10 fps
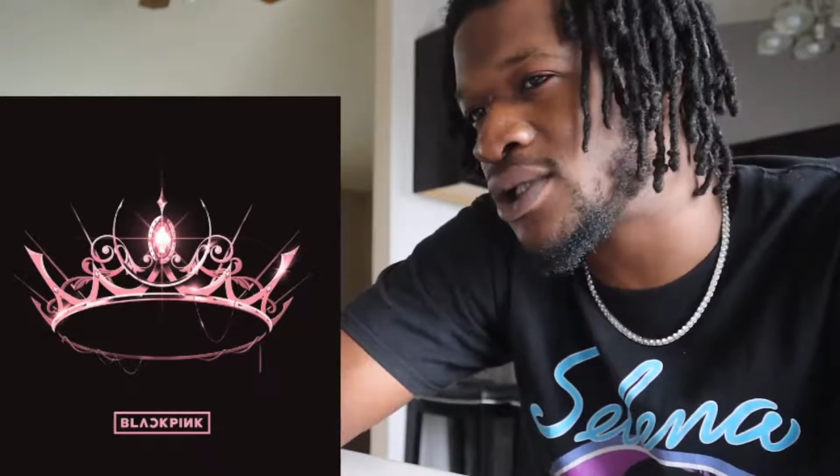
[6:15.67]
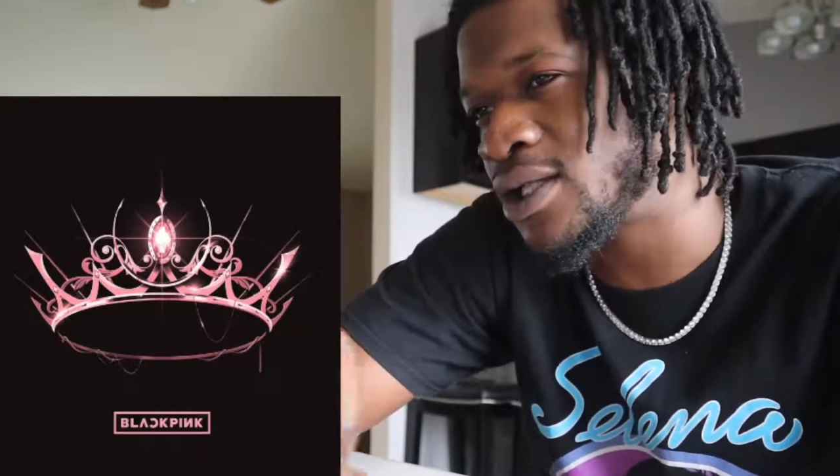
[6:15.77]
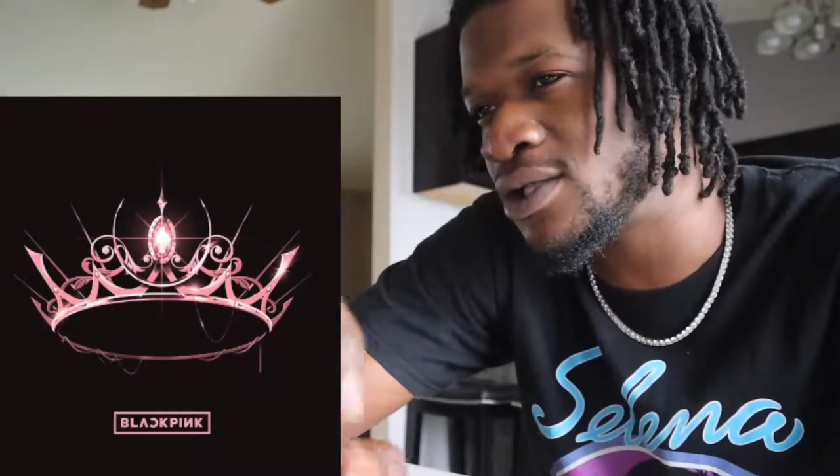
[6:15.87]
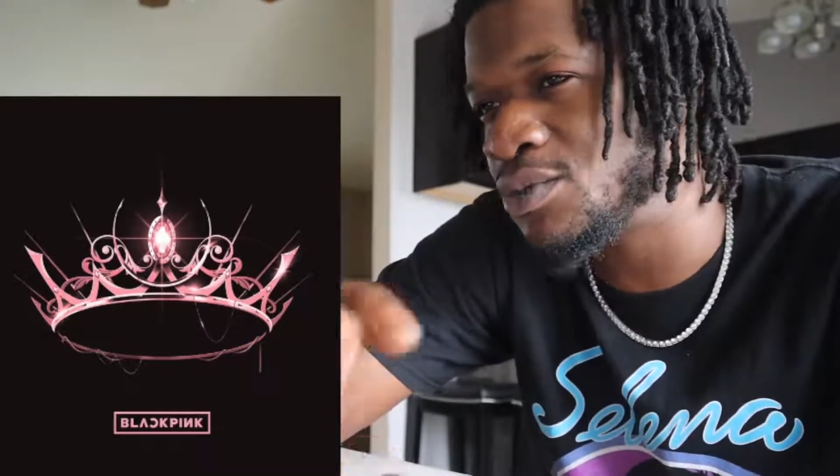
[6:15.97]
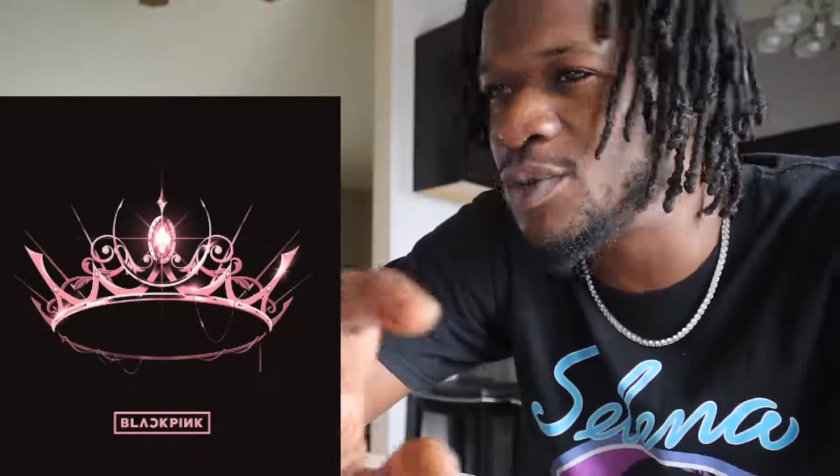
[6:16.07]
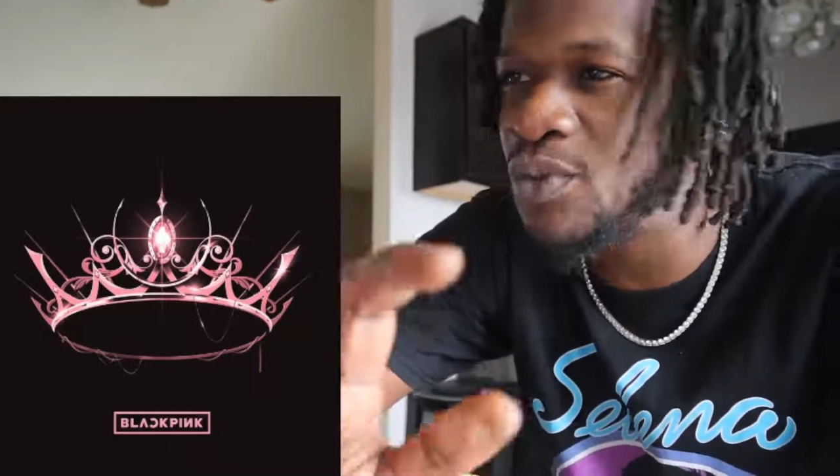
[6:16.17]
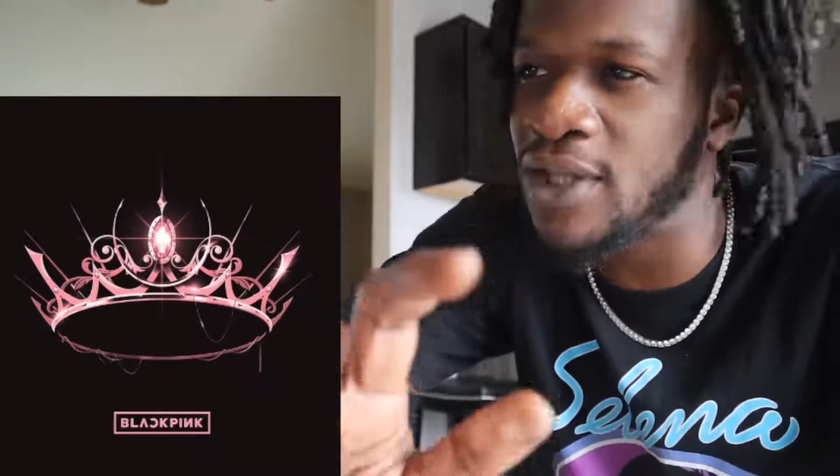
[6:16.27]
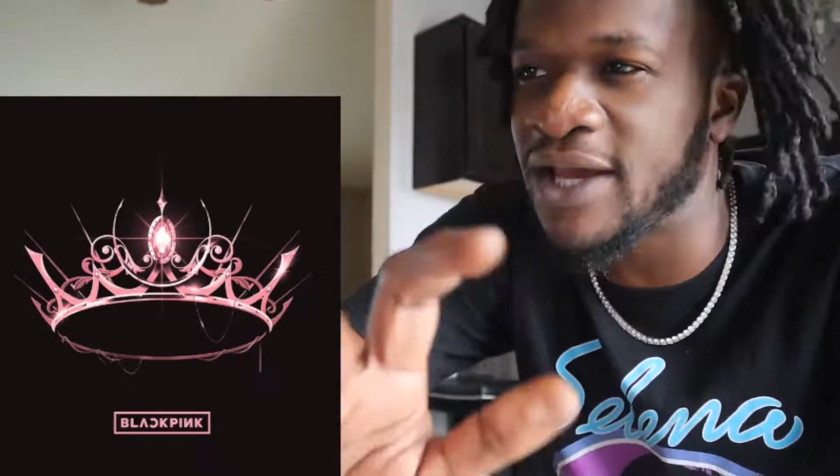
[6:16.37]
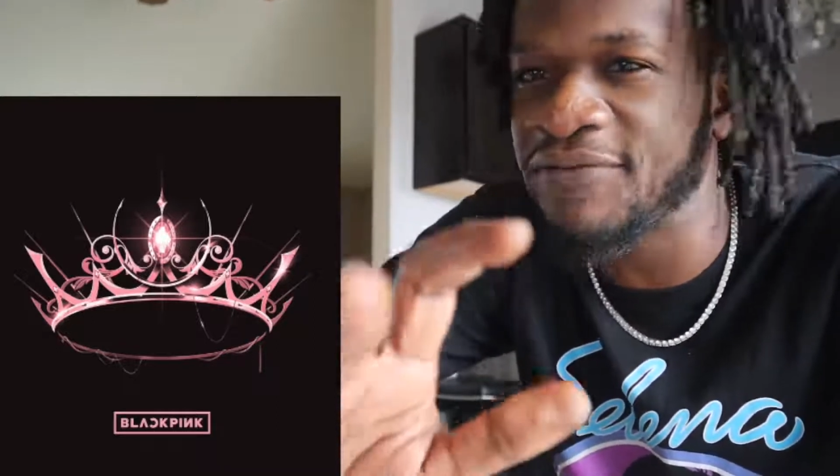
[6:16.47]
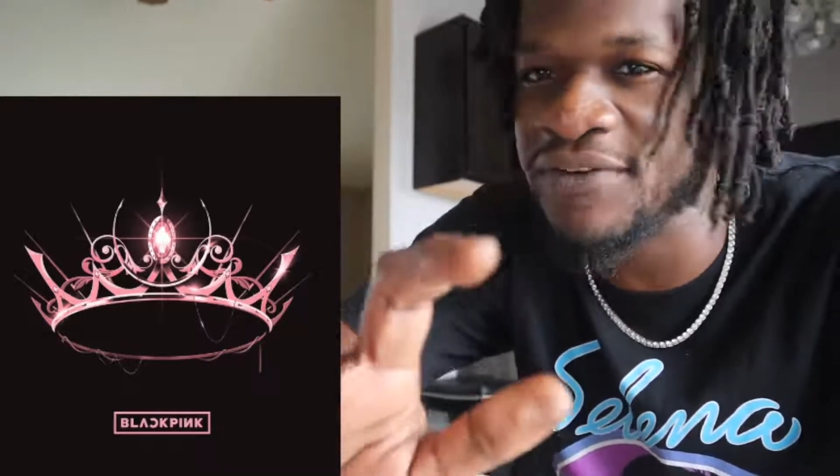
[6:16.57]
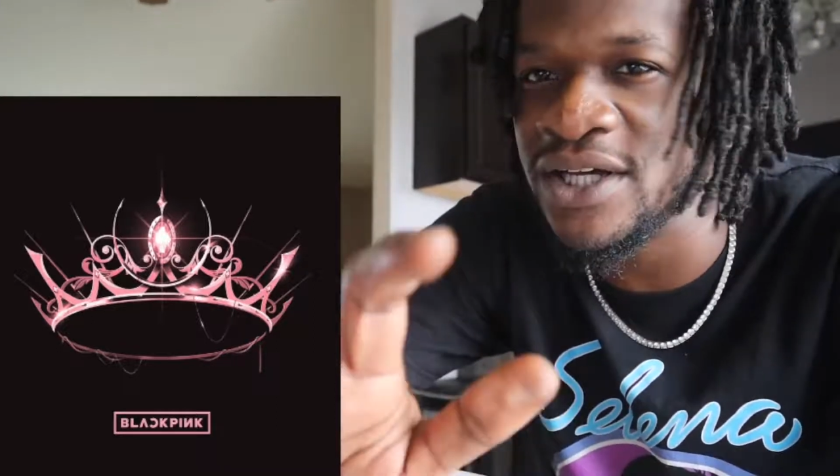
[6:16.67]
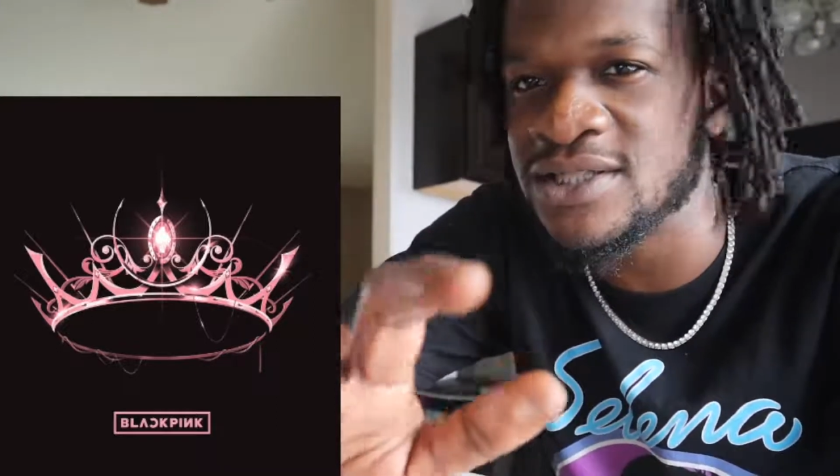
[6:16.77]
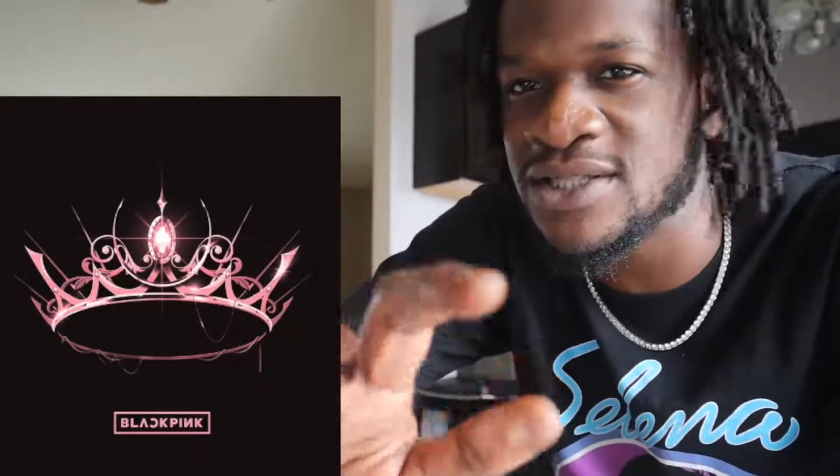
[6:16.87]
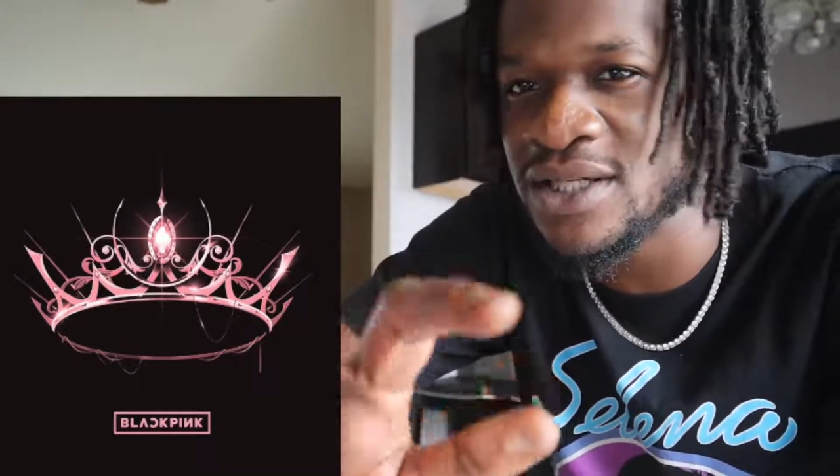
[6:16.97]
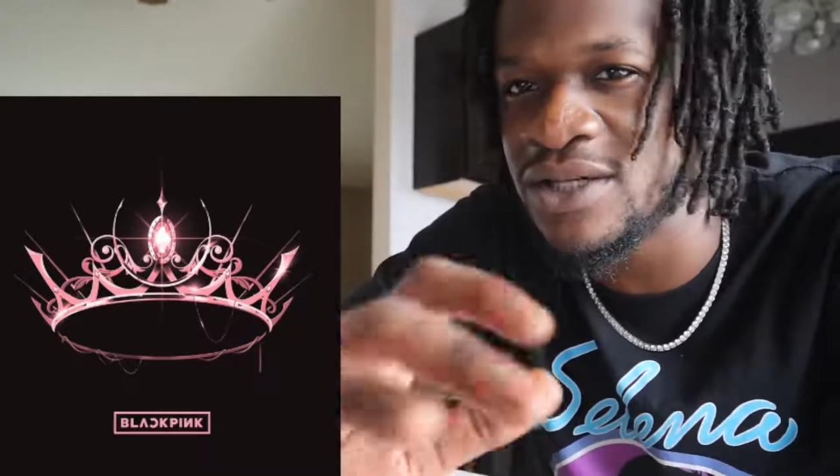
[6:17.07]
like a little bit more like
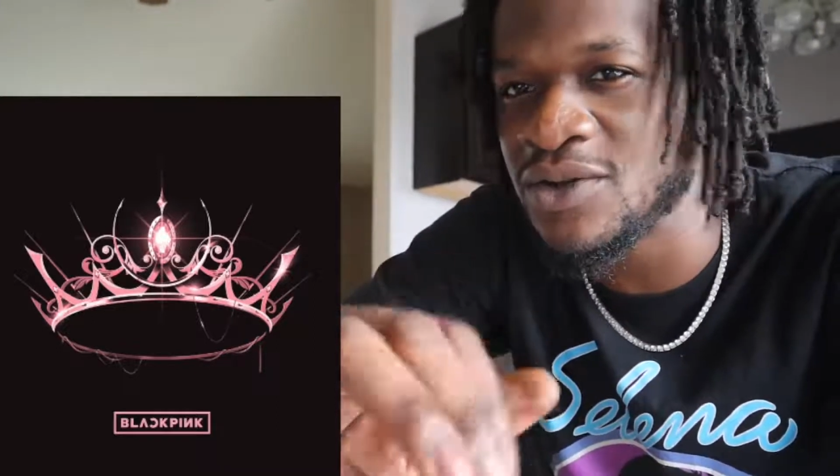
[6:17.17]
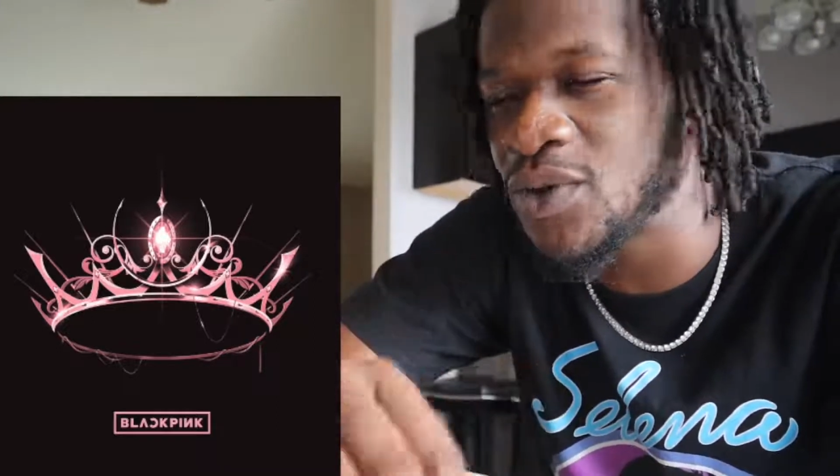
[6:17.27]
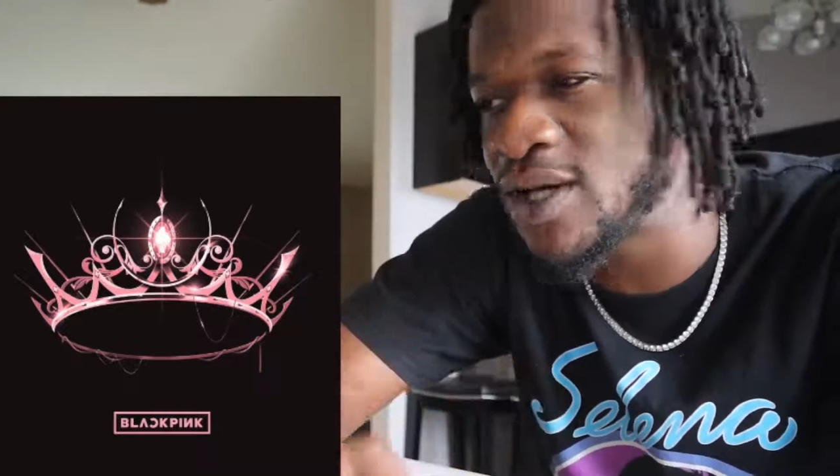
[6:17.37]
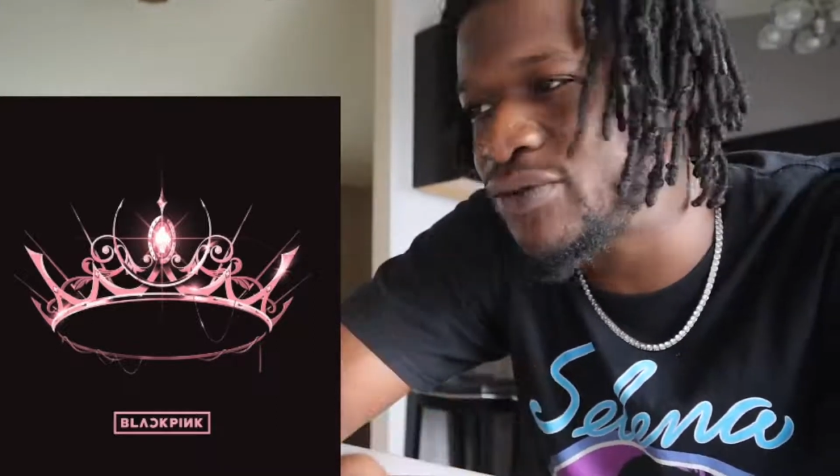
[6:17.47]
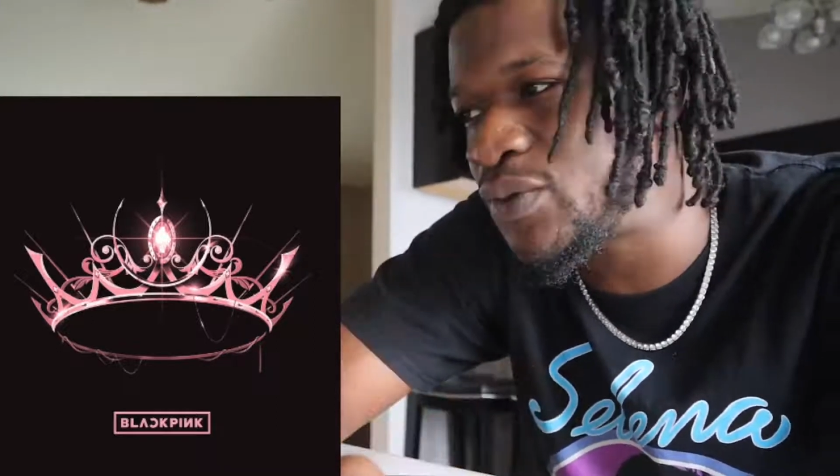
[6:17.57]
funsy or whatever.